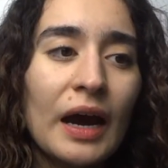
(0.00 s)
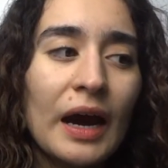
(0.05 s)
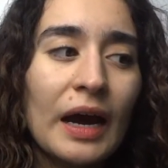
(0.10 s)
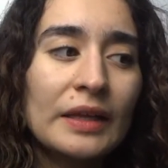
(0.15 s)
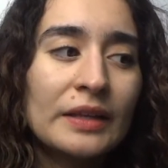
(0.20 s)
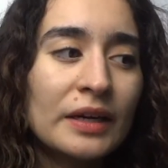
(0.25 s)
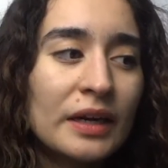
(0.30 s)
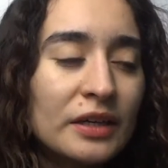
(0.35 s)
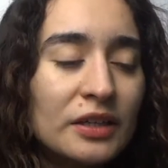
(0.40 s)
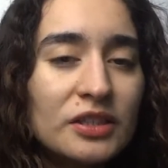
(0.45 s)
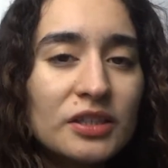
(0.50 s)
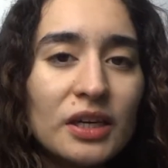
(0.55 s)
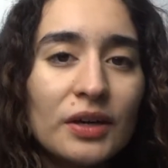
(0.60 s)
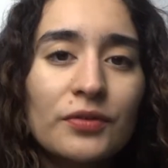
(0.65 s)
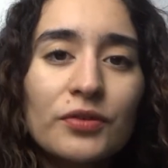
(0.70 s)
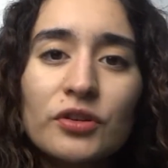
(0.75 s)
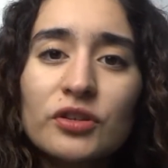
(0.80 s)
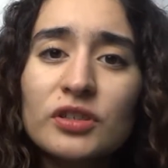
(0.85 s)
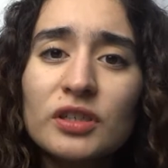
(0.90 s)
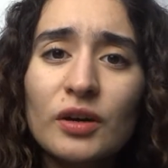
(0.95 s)
And then I
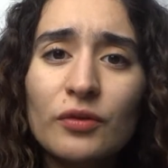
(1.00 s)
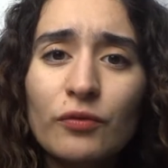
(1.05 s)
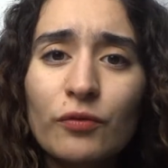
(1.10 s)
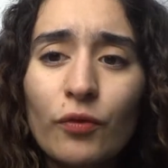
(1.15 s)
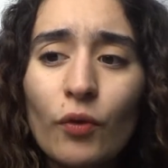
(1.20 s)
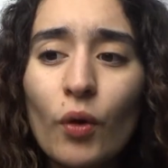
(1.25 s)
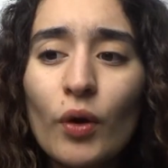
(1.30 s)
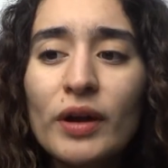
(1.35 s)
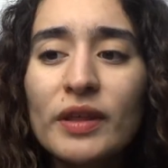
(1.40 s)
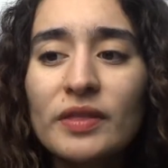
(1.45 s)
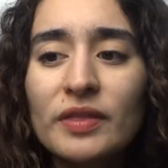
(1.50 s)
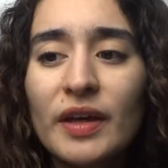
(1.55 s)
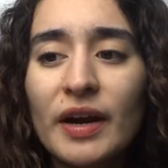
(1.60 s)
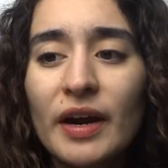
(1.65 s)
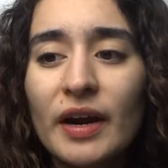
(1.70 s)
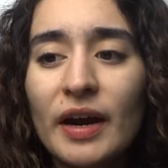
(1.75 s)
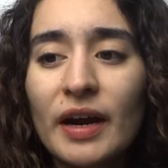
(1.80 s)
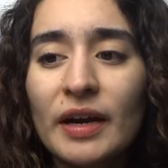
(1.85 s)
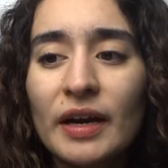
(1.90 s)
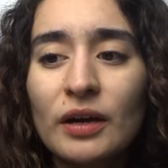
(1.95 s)
discovered there's, like, a void
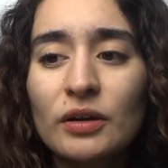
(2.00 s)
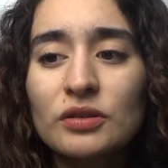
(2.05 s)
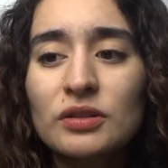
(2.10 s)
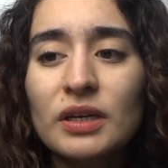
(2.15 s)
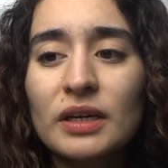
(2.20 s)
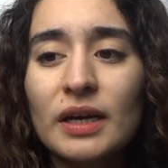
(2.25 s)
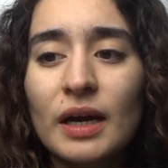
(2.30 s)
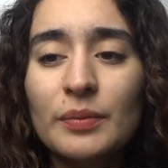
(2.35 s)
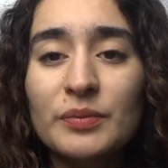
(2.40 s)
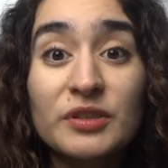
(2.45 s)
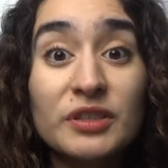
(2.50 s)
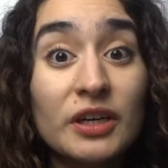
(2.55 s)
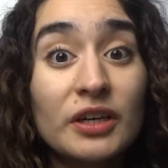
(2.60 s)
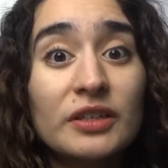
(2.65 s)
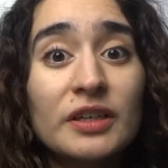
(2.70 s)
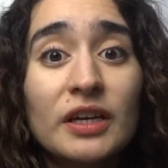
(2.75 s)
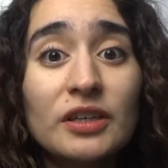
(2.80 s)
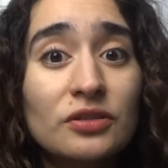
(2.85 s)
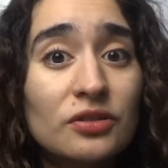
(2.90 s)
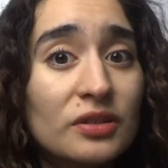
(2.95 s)
there. And I was like, I'm scared
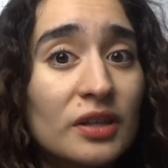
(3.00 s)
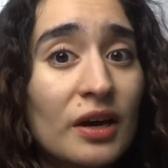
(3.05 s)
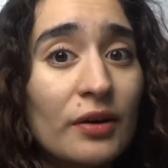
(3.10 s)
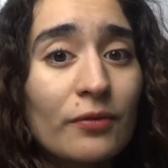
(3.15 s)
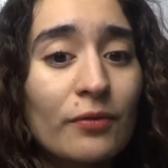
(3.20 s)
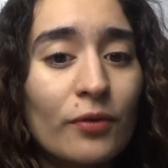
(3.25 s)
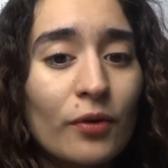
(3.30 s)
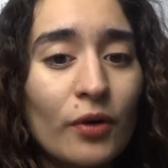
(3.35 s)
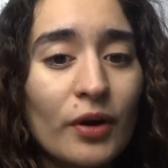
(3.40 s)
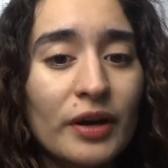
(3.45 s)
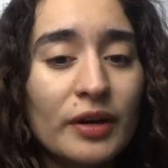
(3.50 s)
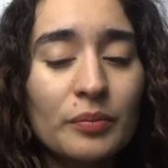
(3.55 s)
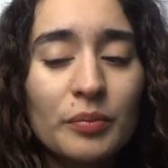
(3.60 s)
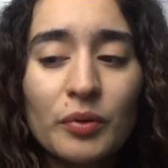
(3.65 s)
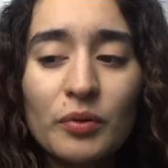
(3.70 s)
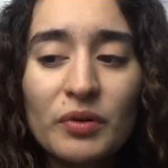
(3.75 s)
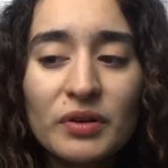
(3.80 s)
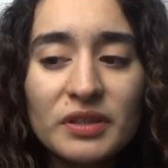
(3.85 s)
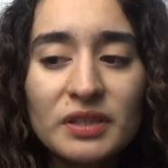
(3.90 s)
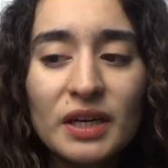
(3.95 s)
to enter that void.
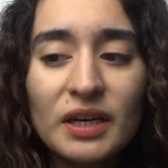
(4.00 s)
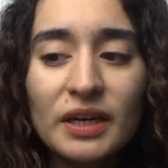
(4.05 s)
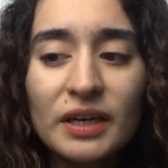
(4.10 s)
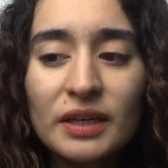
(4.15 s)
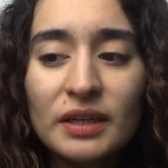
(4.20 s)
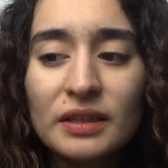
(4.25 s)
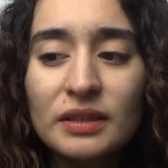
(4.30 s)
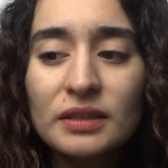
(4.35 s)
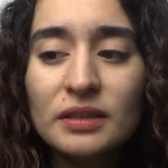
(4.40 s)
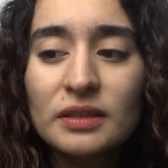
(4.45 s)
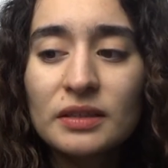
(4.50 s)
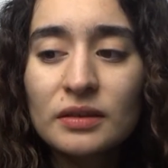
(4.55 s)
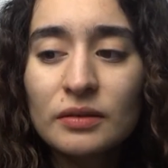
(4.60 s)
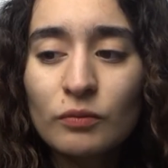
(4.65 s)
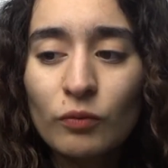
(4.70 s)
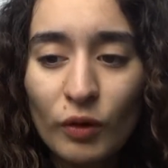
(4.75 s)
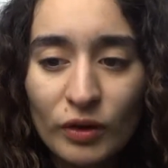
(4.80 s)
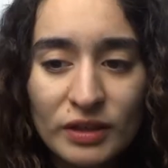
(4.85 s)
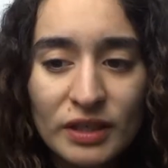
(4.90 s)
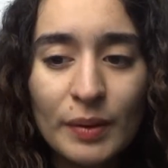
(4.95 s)
But once
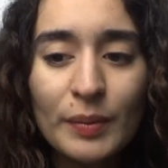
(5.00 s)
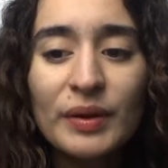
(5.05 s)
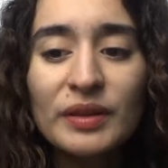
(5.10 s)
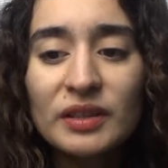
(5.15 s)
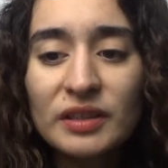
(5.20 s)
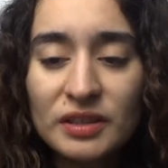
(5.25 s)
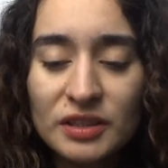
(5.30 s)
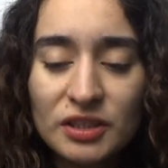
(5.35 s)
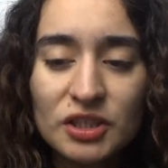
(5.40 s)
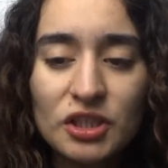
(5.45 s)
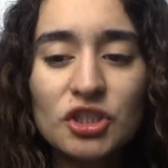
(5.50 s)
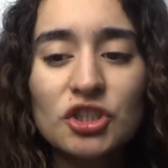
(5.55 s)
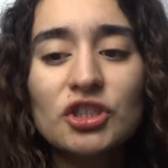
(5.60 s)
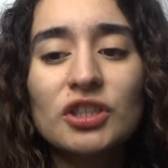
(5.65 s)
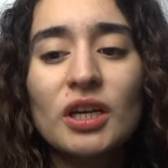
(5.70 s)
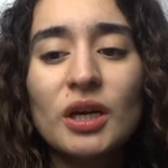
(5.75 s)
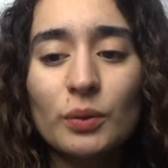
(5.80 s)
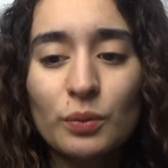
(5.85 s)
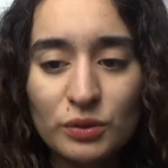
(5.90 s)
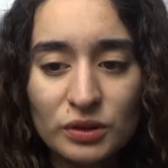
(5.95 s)
I made the decision
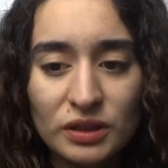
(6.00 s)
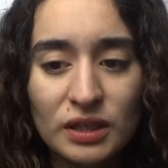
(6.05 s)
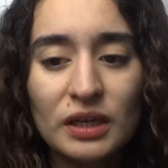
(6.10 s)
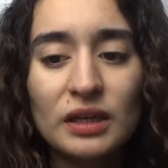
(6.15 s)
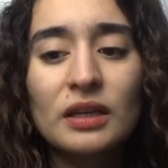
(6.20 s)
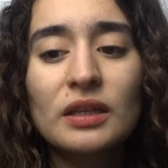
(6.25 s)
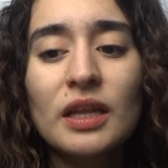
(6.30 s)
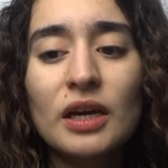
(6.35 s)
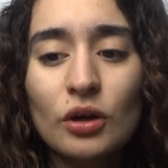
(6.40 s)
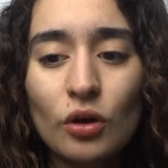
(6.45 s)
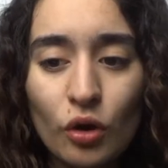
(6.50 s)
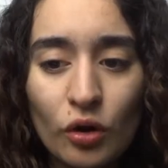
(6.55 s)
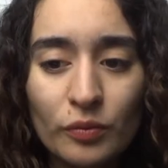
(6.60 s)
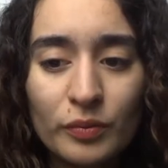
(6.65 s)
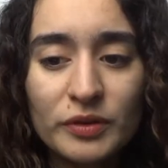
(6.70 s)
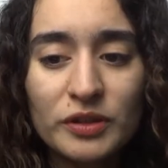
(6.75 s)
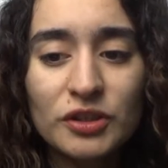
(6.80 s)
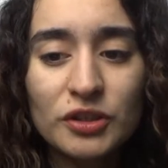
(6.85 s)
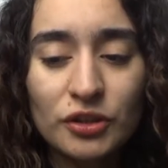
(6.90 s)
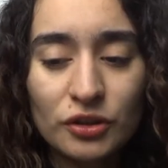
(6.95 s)
that I was gonna let go of
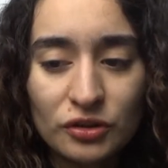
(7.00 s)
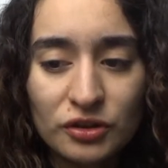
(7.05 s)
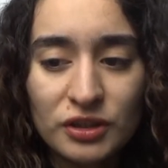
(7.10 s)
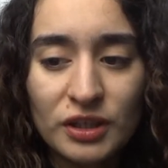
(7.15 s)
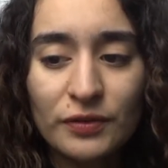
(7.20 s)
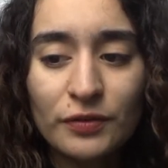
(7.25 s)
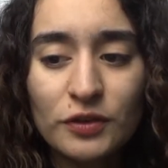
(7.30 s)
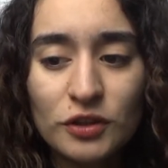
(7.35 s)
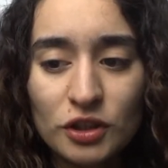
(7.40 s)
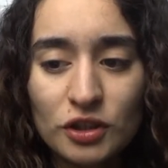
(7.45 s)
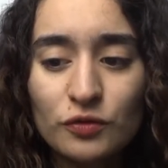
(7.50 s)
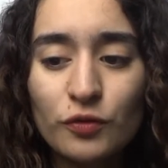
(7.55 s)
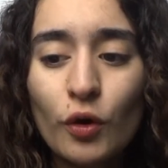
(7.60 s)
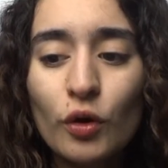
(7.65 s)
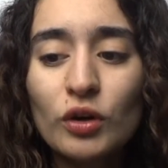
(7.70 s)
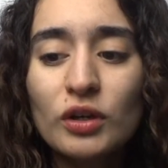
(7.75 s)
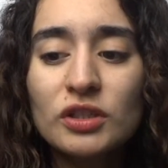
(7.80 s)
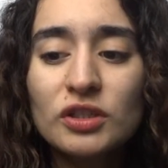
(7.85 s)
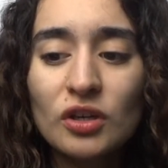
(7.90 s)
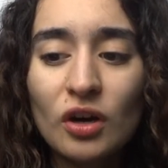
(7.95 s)
material stuff and just
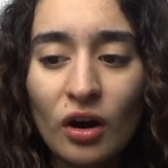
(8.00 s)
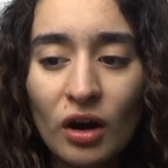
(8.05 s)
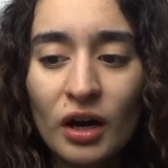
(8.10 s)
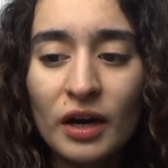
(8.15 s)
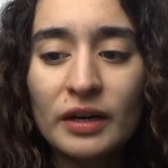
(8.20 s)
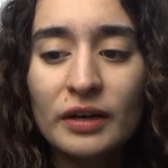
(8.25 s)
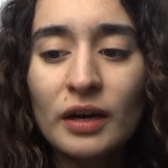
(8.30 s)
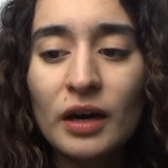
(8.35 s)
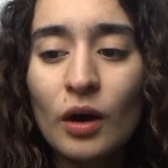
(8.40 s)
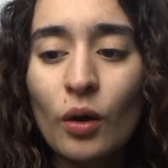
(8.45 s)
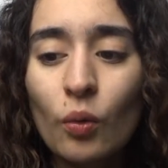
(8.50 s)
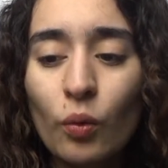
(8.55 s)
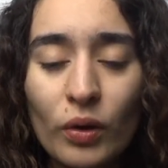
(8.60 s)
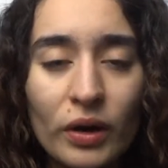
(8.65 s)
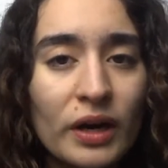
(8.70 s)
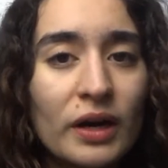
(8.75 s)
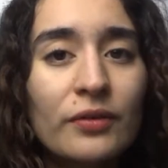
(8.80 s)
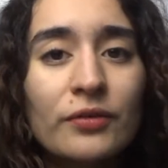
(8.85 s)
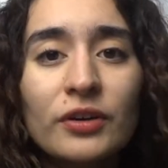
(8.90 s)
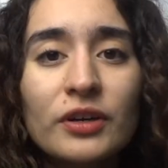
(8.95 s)
focus on
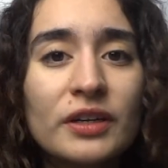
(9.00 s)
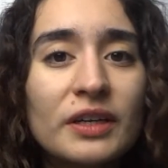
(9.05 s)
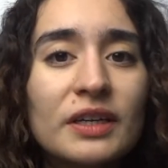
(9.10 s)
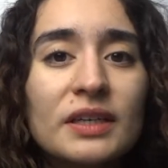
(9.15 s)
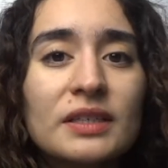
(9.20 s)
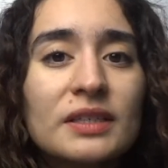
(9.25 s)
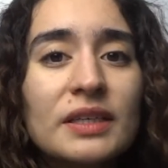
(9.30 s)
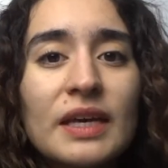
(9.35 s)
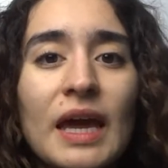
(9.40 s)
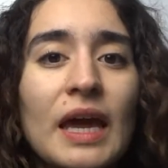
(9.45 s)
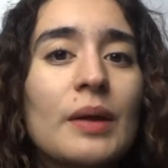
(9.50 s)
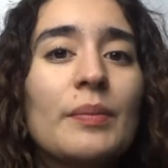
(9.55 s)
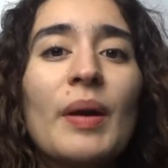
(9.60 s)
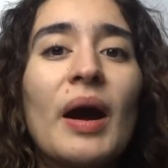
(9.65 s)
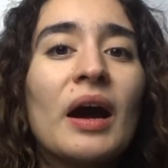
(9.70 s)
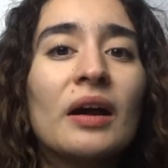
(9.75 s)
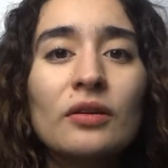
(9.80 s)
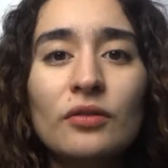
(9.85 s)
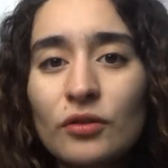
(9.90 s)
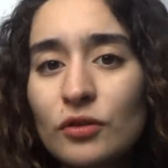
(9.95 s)
whatever it is came
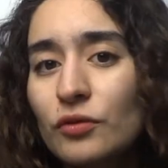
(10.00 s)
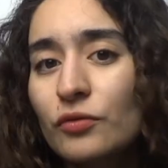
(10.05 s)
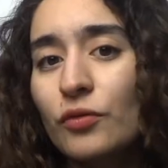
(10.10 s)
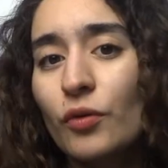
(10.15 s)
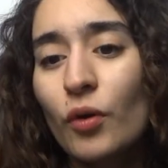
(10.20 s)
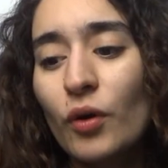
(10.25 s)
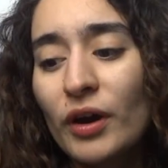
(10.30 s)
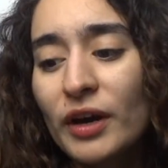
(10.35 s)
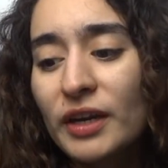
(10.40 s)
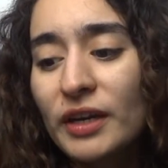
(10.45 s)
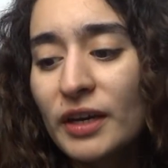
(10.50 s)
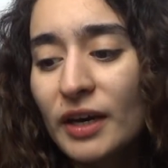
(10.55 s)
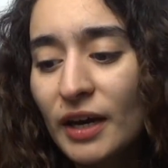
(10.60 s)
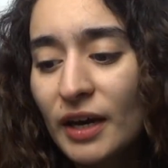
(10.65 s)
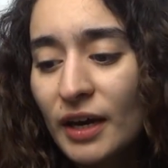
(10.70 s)
out of the void,